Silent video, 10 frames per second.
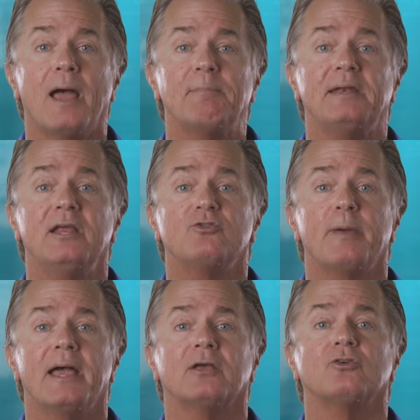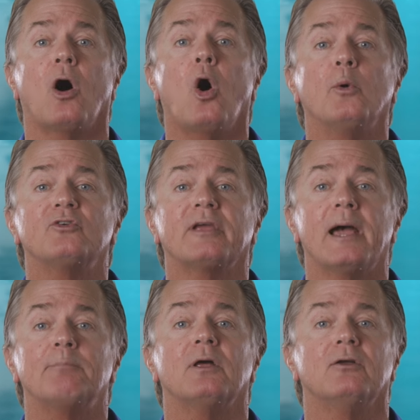Rapid Ditch Bag is always
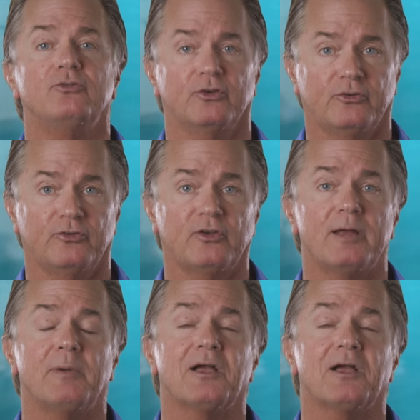kept just inside